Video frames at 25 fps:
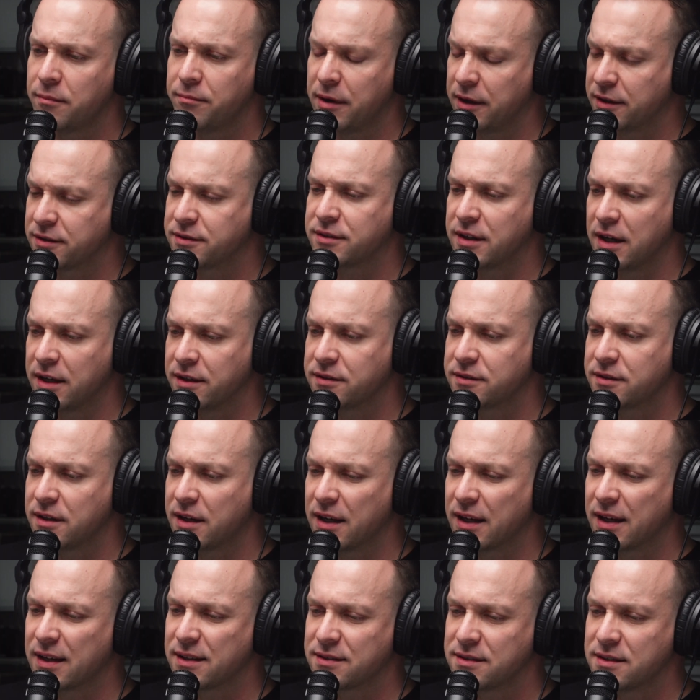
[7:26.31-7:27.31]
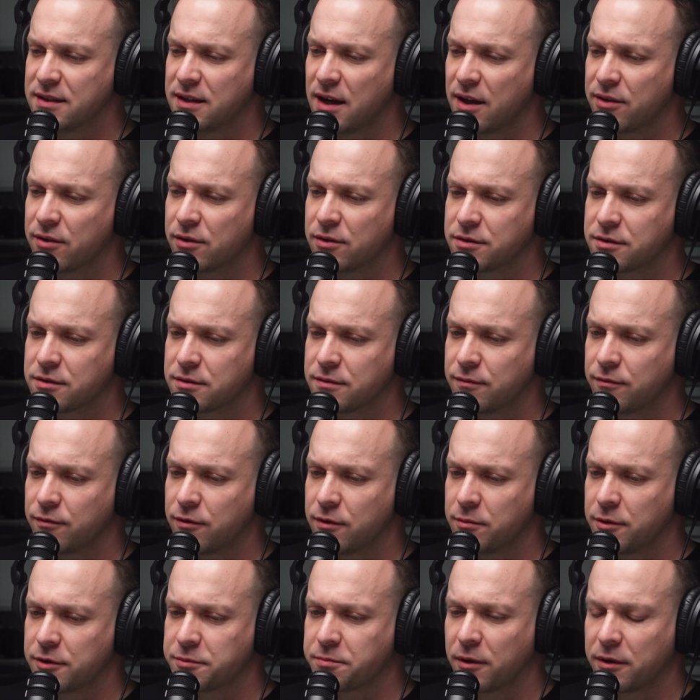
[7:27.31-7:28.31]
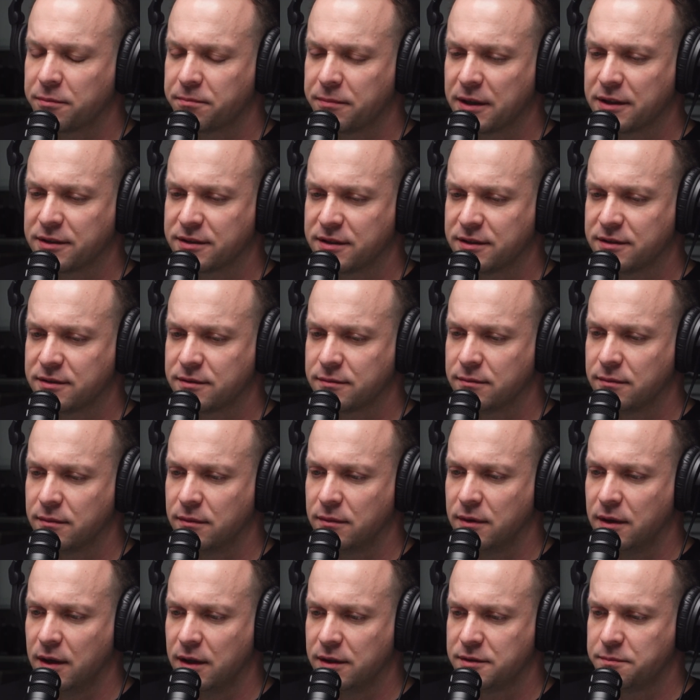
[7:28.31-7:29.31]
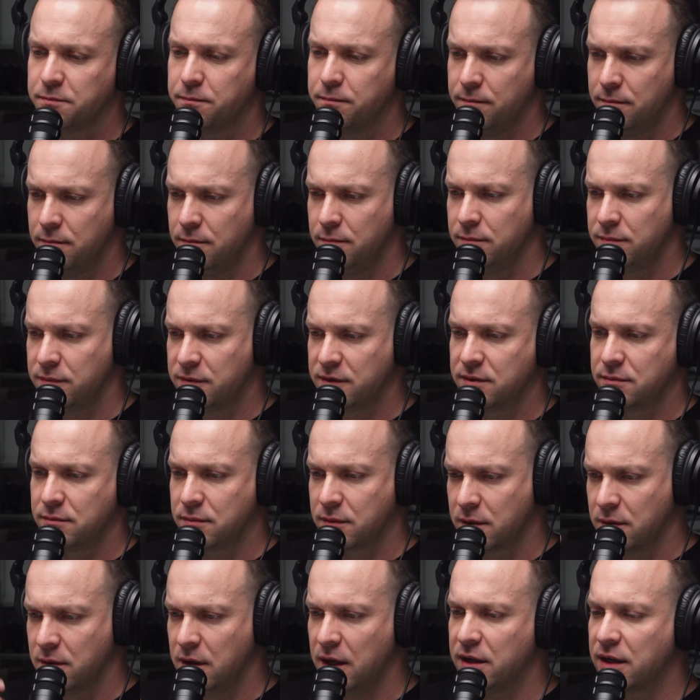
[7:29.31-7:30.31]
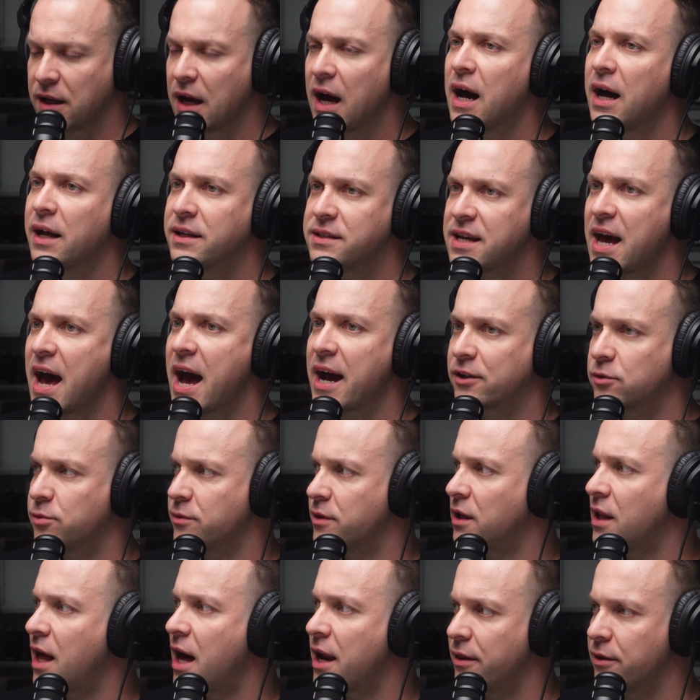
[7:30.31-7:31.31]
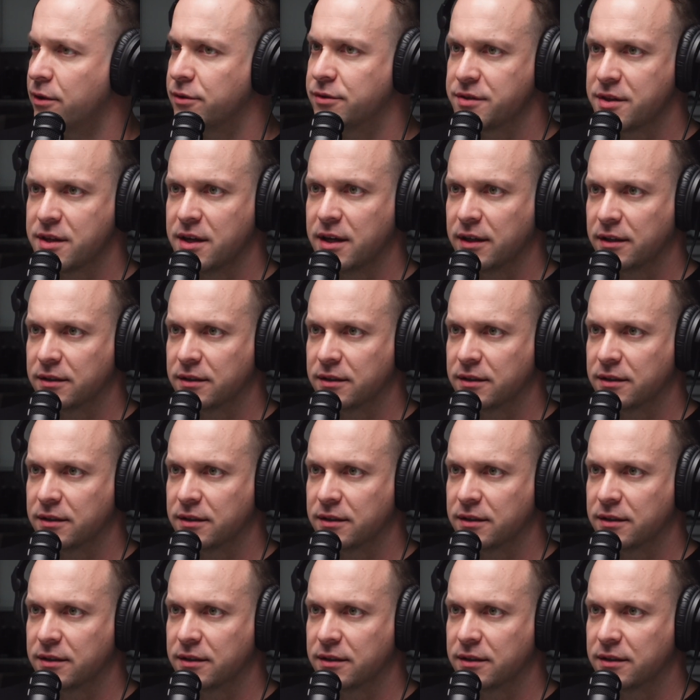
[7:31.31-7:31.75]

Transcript: makes sense, and I guess the others, for the most part, because it's in contact with a lot of those things.